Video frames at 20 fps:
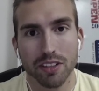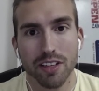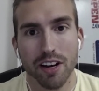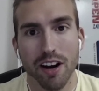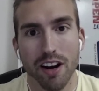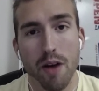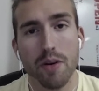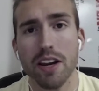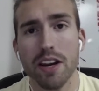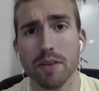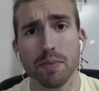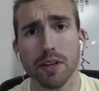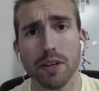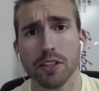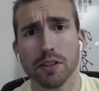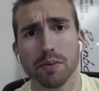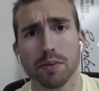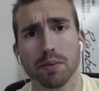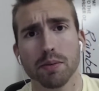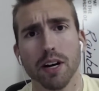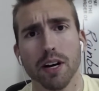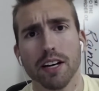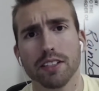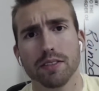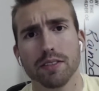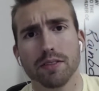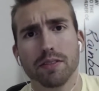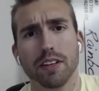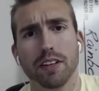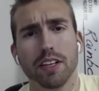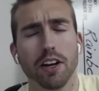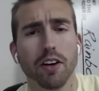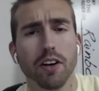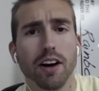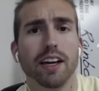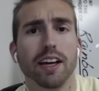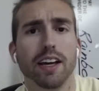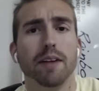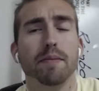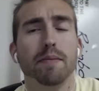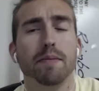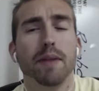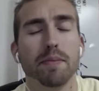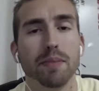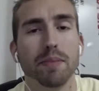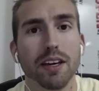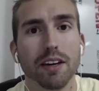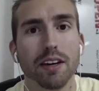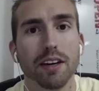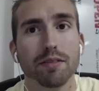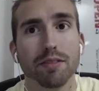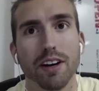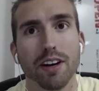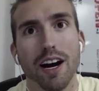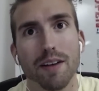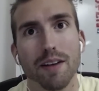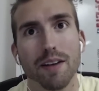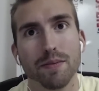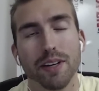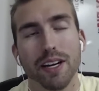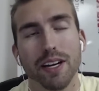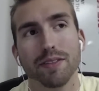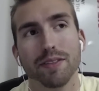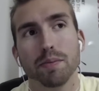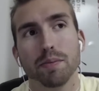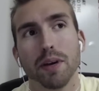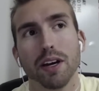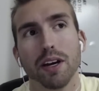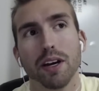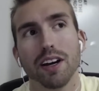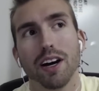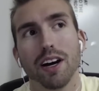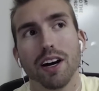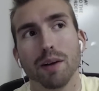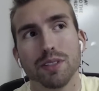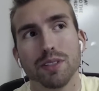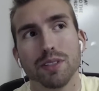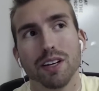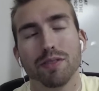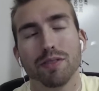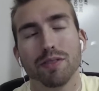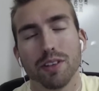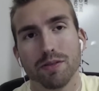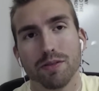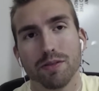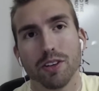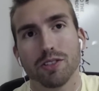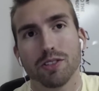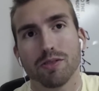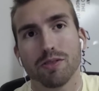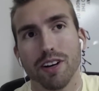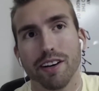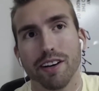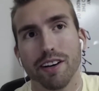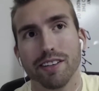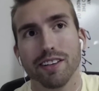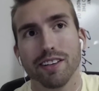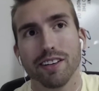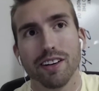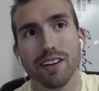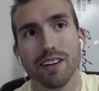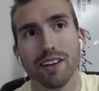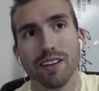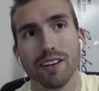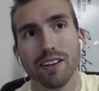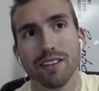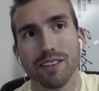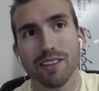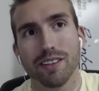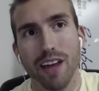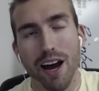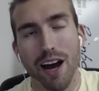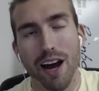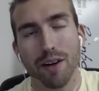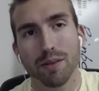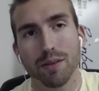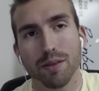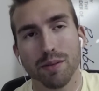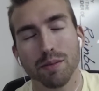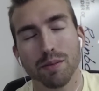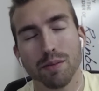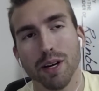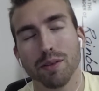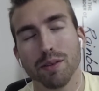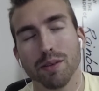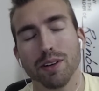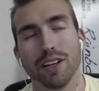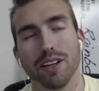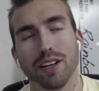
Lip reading: I wouldn't be surprised if, that might be, I'm going to have to pick an upset for the first round. That would be my one.